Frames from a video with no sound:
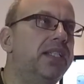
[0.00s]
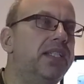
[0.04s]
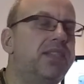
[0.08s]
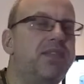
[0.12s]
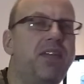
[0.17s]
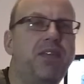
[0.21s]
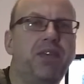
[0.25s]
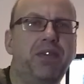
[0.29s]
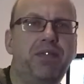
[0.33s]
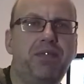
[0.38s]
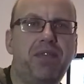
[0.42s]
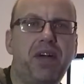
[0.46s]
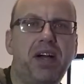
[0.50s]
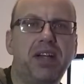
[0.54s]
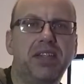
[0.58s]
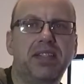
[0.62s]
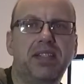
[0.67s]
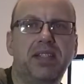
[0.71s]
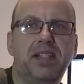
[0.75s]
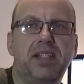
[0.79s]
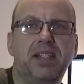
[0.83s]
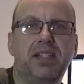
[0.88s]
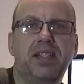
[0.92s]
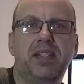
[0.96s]
it's very
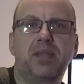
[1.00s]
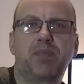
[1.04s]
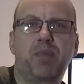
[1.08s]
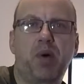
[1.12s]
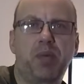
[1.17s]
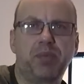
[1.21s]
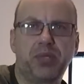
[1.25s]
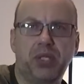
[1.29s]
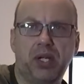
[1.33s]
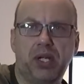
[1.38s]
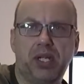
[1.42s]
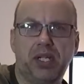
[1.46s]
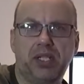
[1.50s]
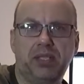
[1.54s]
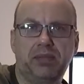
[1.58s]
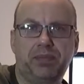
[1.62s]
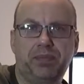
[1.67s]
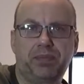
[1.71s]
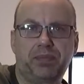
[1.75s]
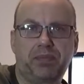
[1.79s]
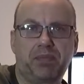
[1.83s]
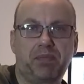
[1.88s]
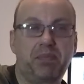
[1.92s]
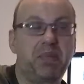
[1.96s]
fast and it's popular,
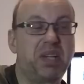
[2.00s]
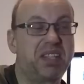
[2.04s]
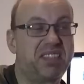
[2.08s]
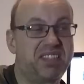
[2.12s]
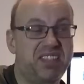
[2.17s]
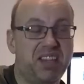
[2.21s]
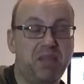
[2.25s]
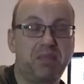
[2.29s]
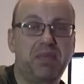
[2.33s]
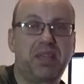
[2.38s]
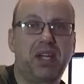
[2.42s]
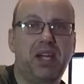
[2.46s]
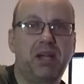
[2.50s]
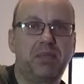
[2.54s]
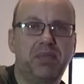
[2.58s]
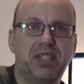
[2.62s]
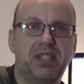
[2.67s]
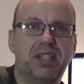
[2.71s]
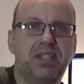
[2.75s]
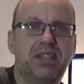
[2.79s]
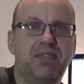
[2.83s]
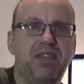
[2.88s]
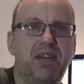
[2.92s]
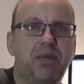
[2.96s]
but
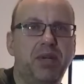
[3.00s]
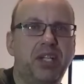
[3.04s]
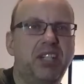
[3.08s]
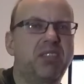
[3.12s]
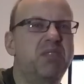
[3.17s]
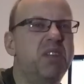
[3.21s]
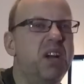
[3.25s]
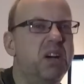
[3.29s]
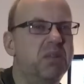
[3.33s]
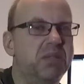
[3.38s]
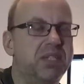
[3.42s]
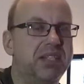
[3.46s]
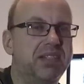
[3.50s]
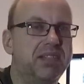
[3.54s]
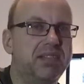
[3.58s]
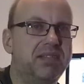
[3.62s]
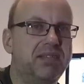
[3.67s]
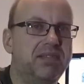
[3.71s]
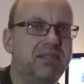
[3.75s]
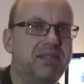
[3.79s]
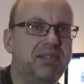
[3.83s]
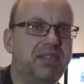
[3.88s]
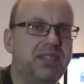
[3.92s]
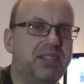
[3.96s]
sometimes it's very crowded.
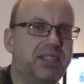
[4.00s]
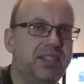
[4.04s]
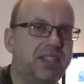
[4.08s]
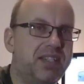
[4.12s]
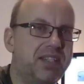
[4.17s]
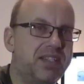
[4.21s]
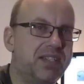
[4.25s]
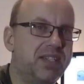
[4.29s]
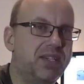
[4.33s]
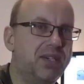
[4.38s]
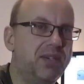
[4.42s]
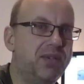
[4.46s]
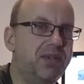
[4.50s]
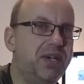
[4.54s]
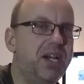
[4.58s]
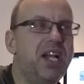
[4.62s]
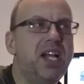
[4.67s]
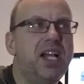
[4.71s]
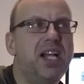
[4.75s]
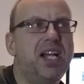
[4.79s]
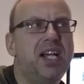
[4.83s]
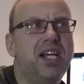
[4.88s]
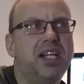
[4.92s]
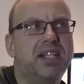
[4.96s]
So,
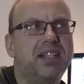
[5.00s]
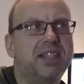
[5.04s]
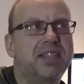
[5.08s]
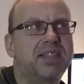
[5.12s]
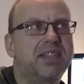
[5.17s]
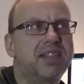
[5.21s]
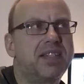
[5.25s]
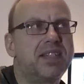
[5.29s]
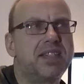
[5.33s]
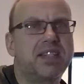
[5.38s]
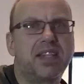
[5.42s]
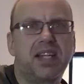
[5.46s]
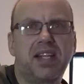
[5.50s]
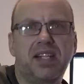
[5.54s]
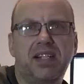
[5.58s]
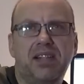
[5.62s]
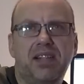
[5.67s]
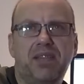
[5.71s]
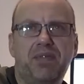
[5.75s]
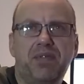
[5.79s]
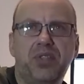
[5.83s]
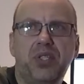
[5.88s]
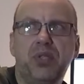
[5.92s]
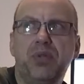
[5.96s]
and since
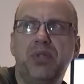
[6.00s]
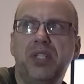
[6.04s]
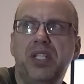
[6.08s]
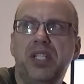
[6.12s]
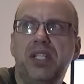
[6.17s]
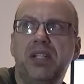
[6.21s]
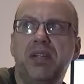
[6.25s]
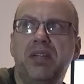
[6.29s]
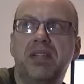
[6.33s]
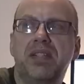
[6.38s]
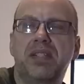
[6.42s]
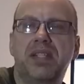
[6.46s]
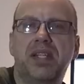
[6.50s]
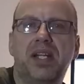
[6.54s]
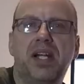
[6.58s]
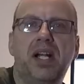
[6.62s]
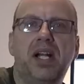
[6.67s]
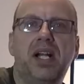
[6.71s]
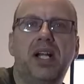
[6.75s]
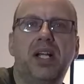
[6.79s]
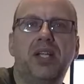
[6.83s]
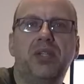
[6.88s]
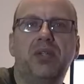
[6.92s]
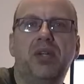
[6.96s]
a few years
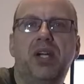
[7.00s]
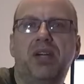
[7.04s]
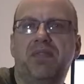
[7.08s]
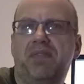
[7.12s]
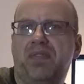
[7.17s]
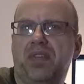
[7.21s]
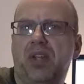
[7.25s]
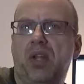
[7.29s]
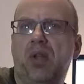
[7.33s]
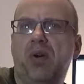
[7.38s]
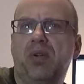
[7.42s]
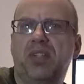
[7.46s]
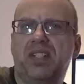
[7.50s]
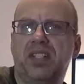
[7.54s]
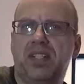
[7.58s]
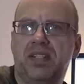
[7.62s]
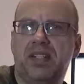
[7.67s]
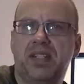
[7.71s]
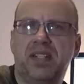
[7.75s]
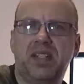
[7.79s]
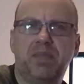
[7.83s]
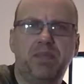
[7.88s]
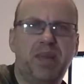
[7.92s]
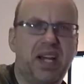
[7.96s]
you have long
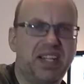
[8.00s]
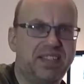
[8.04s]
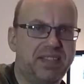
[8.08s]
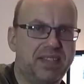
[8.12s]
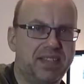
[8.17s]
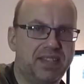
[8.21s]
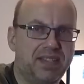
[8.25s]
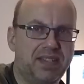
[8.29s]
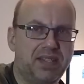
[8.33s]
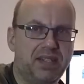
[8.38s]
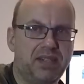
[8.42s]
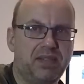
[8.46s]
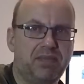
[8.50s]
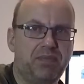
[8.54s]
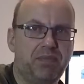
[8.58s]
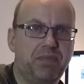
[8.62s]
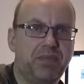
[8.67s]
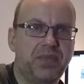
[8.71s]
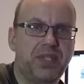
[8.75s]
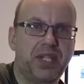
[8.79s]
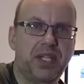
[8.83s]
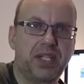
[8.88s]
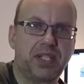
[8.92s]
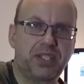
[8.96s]
distance buses.
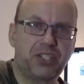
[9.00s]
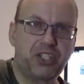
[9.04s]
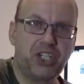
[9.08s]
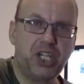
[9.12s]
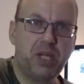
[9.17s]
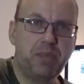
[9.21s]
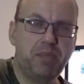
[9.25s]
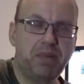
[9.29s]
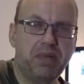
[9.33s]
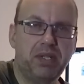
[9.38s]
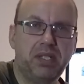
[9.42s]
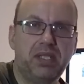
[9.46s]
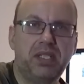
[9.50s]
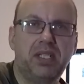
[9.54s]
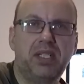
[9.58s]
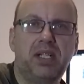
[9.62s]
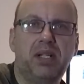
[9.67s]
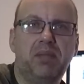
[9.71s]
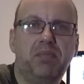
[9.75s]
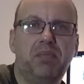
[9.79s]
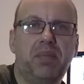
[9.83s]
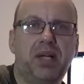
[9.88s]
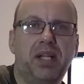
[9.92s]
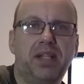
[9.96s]
They are cheap,
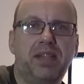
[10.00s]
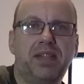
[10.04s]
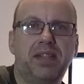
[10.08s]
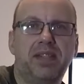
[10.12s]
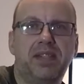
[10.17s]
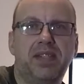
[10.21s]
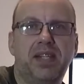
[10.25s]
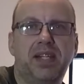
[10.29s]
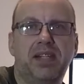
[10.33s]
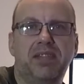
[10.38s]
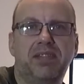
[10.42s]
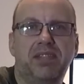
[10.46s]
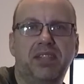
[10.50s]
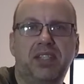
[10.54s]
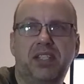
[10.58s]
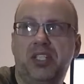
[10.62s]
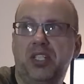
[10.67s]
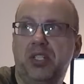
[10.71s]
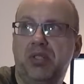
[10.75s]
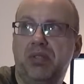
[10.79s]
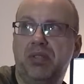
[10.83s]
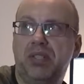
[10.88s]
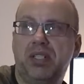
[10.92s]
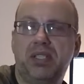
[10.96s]
but they are
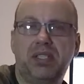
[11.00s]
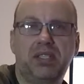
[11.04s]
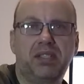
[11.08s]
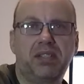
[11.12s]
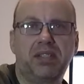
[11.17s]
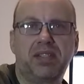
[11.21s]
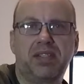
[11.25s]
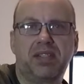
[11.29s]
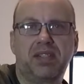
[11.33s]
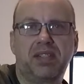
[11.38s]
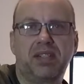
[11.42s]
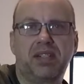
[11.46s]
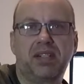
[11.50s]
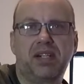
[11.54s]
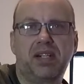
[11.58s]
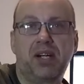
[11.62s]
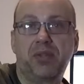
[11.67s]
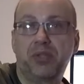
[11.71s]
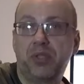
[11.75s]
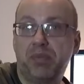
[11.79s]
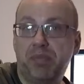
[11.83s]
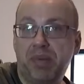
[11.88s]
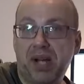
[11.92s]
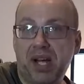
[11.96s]
secure. On the
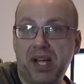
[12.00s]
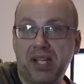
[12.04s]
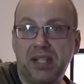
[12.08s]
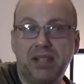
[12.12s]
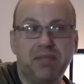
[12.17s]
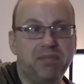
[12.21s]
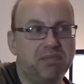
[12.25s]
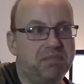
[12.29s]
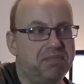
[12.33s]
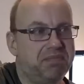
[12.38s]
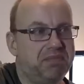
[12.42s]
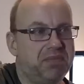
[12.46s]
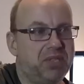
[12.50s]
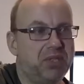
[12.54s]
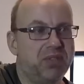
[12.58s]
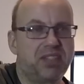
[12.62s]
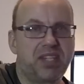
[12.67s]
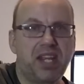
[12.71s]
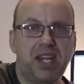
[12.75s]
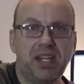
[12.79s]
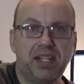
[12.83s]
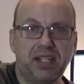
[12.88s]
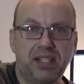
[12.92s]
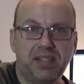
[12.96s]
Autobahn, you're
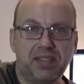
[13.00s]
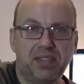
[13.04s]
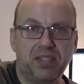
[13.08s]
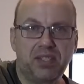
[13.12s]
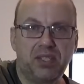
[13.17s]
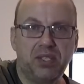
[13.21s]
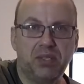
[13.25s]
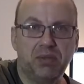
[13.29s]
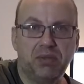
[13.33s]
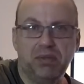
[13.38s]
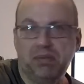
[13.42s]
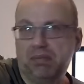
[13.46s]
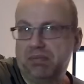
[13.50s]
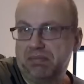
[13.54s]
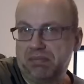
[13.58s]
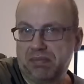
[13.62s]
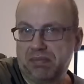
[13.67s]
standing in the queue.